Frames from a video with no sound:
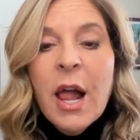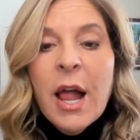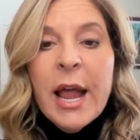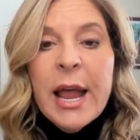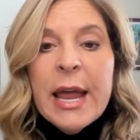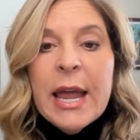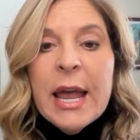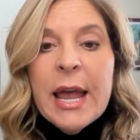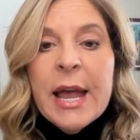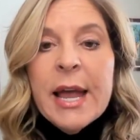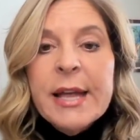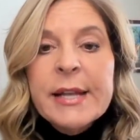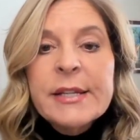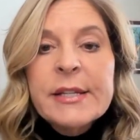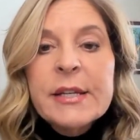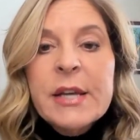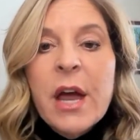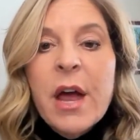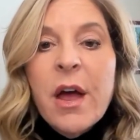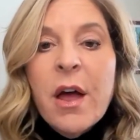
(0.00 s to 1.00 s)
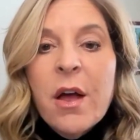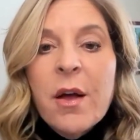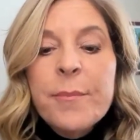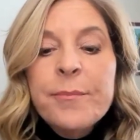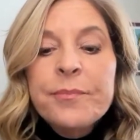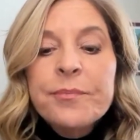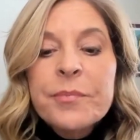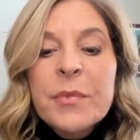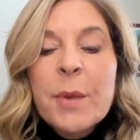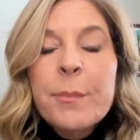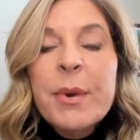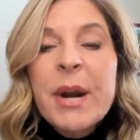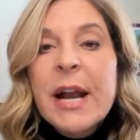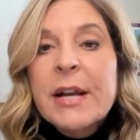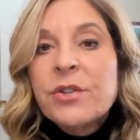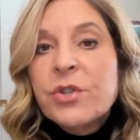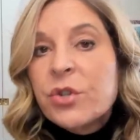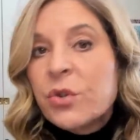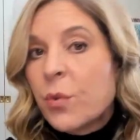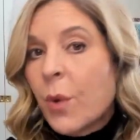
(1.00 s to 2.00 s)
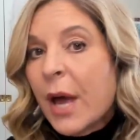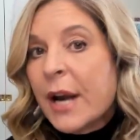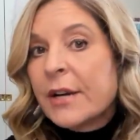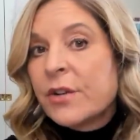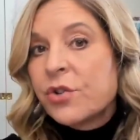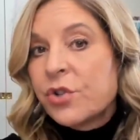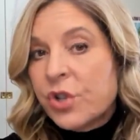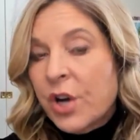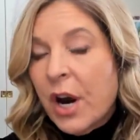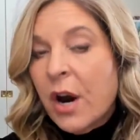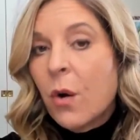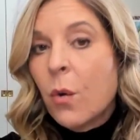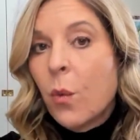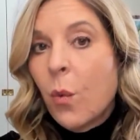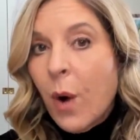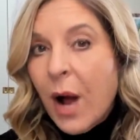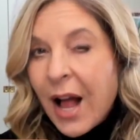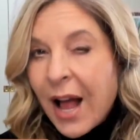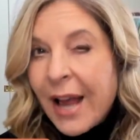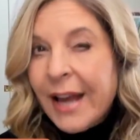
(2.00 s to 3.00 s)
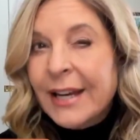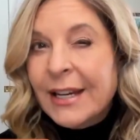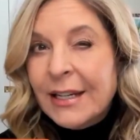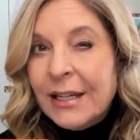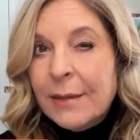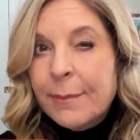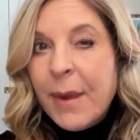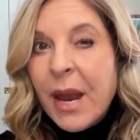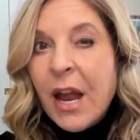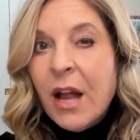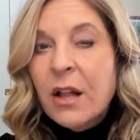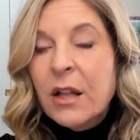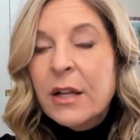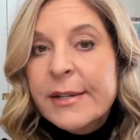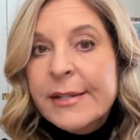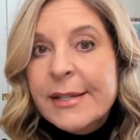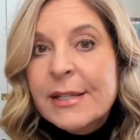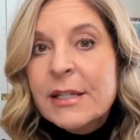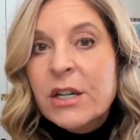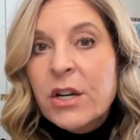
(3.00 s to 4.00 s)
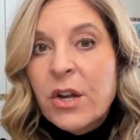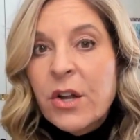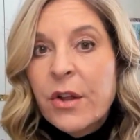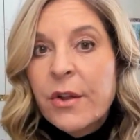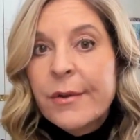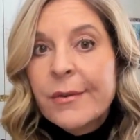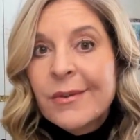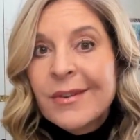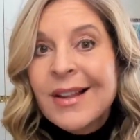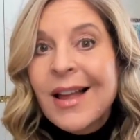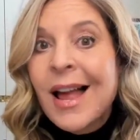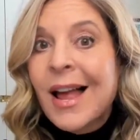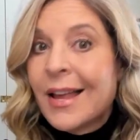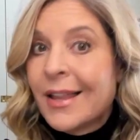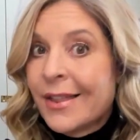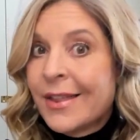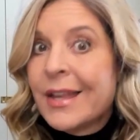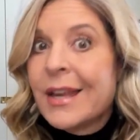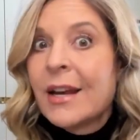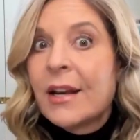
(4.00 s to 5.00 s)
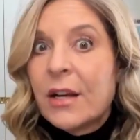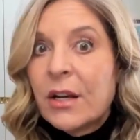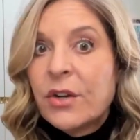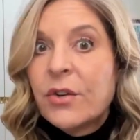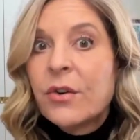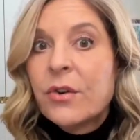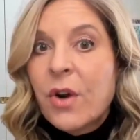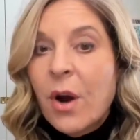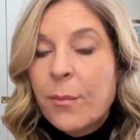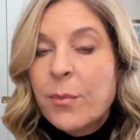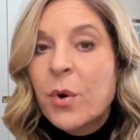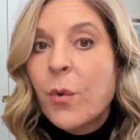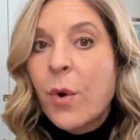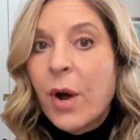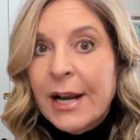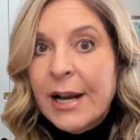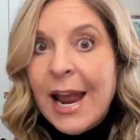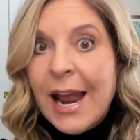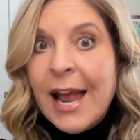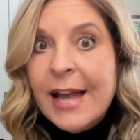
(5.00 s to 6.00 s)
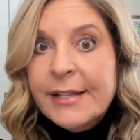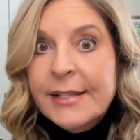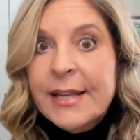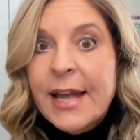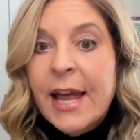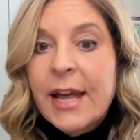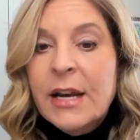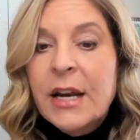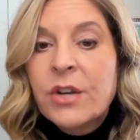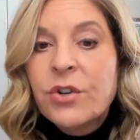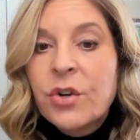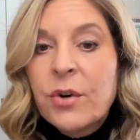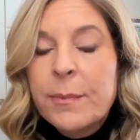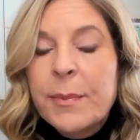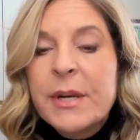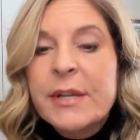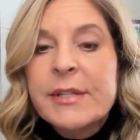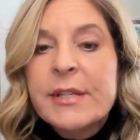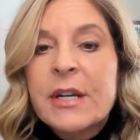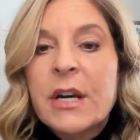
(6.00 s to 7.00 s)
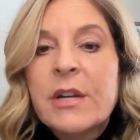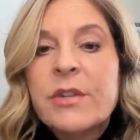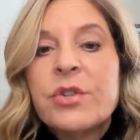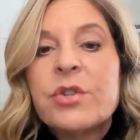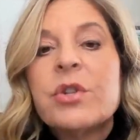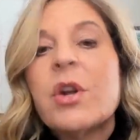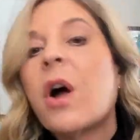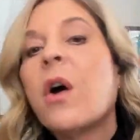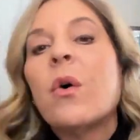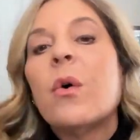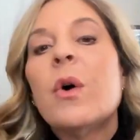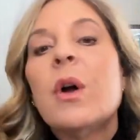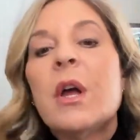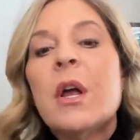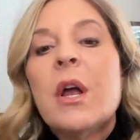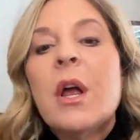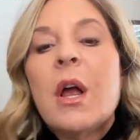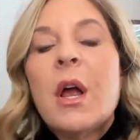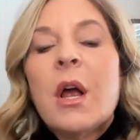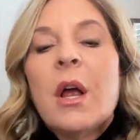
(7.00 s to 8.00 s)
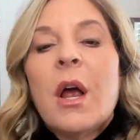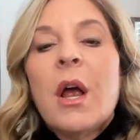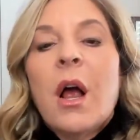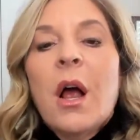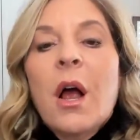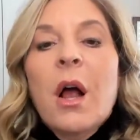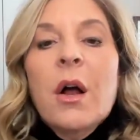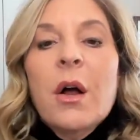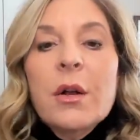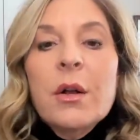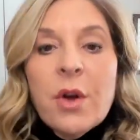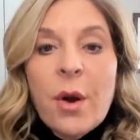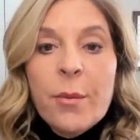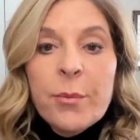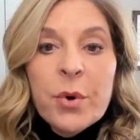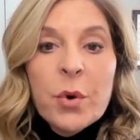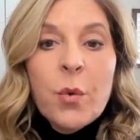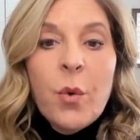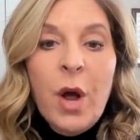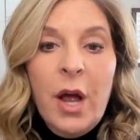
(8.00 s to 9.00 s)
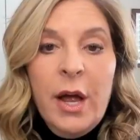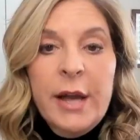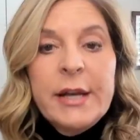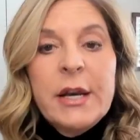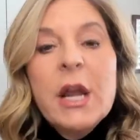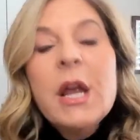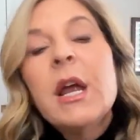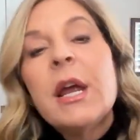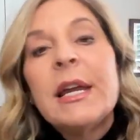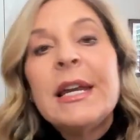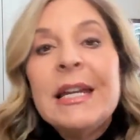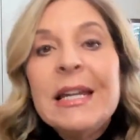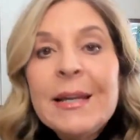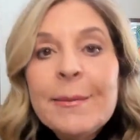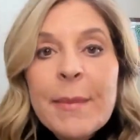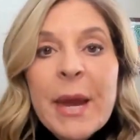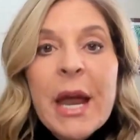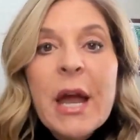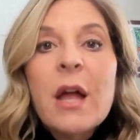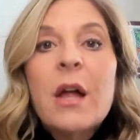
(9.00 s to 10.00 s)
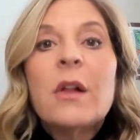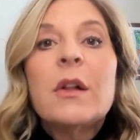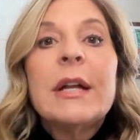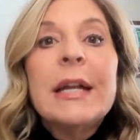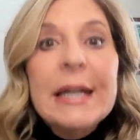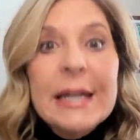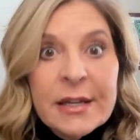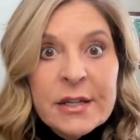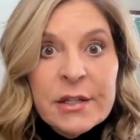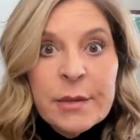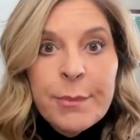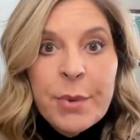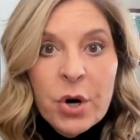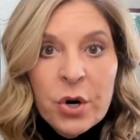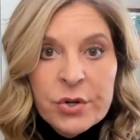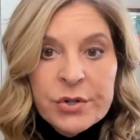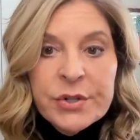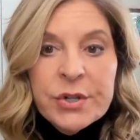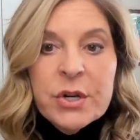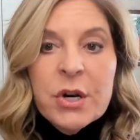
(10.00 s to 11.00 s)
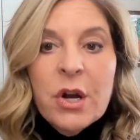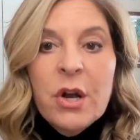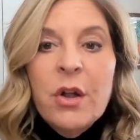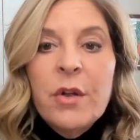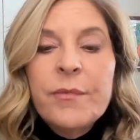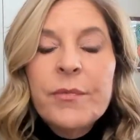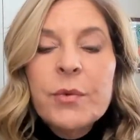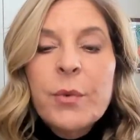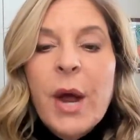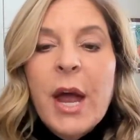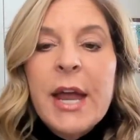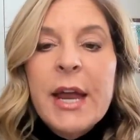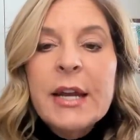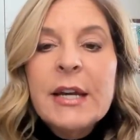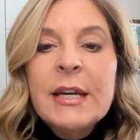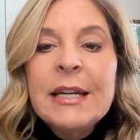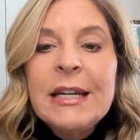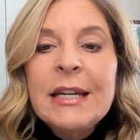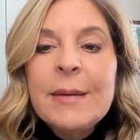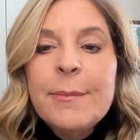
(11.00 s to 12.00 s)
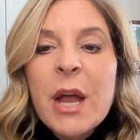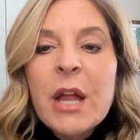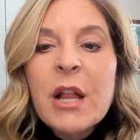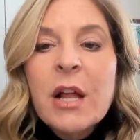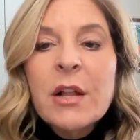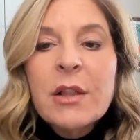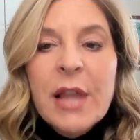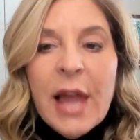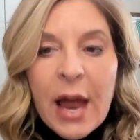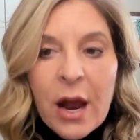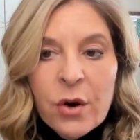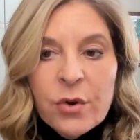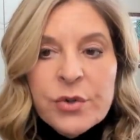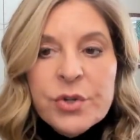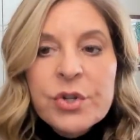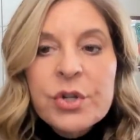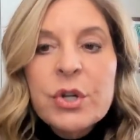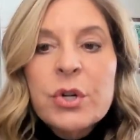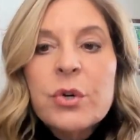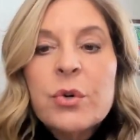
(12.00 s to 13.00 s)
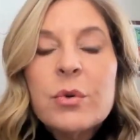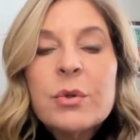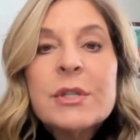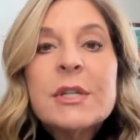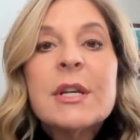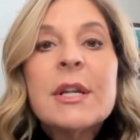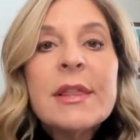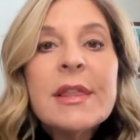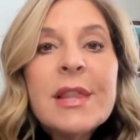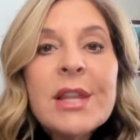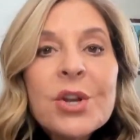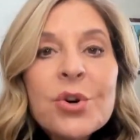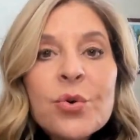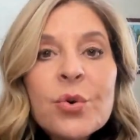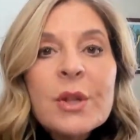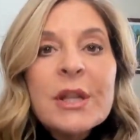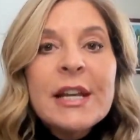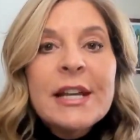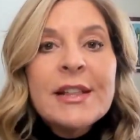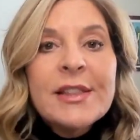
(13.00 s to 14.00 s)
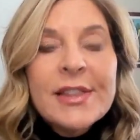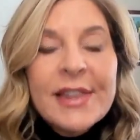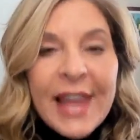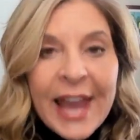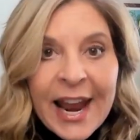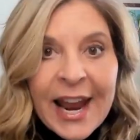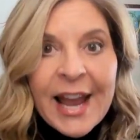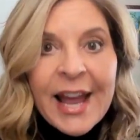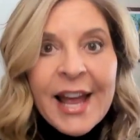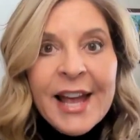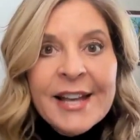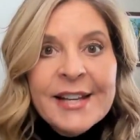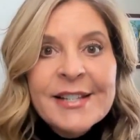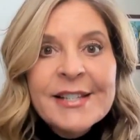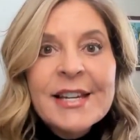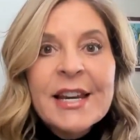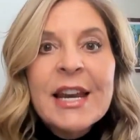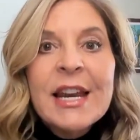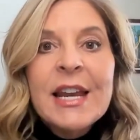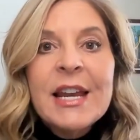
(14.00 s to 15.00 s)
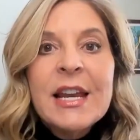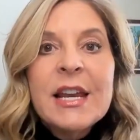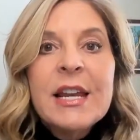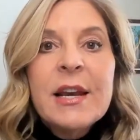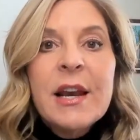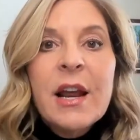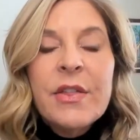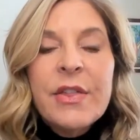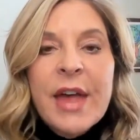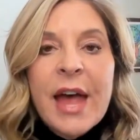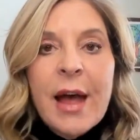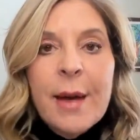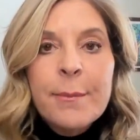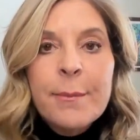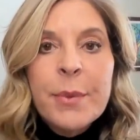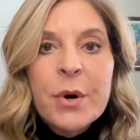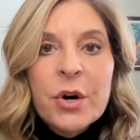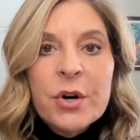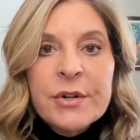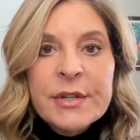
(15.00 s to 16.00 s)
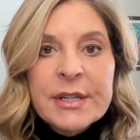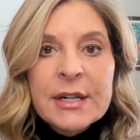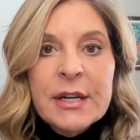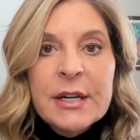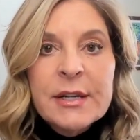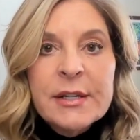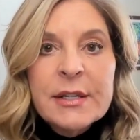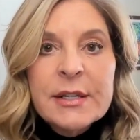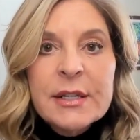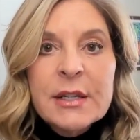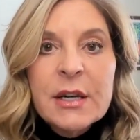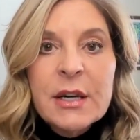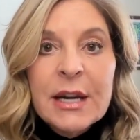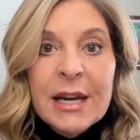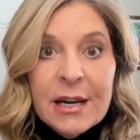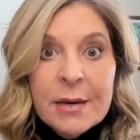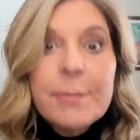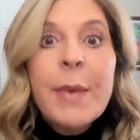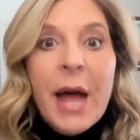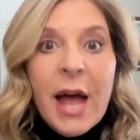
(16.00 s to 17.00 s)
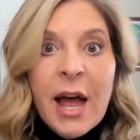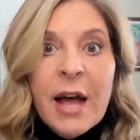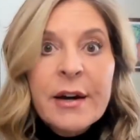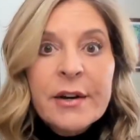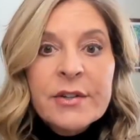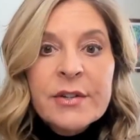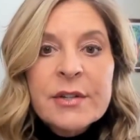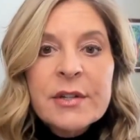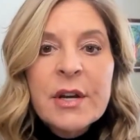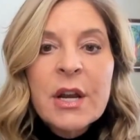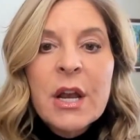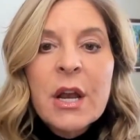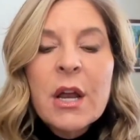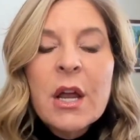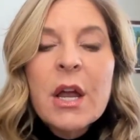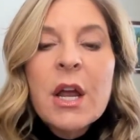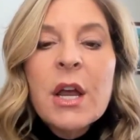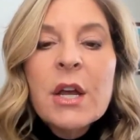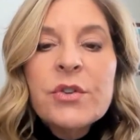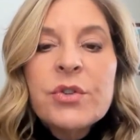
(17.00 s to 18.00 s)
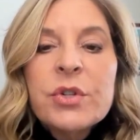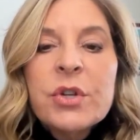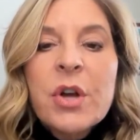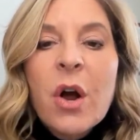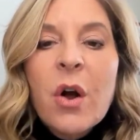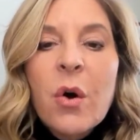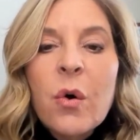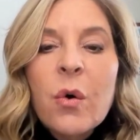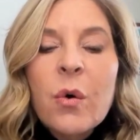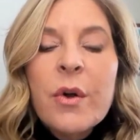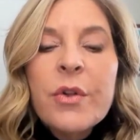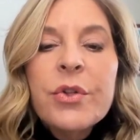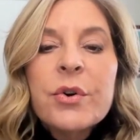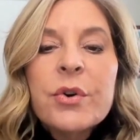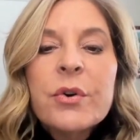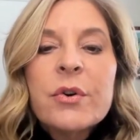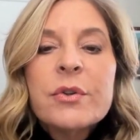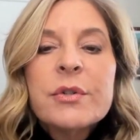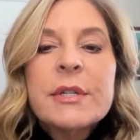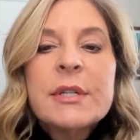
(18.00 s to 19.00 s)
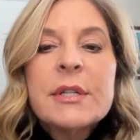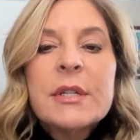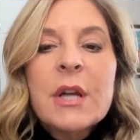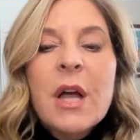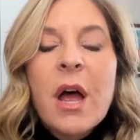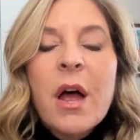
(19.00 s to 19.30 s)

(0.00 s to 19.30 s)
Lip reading: and but I do want to share why email still, I think, your #1 asset in your business. So number 1, email is personal, right? Email allows you to literally land in that person's inbox. So there's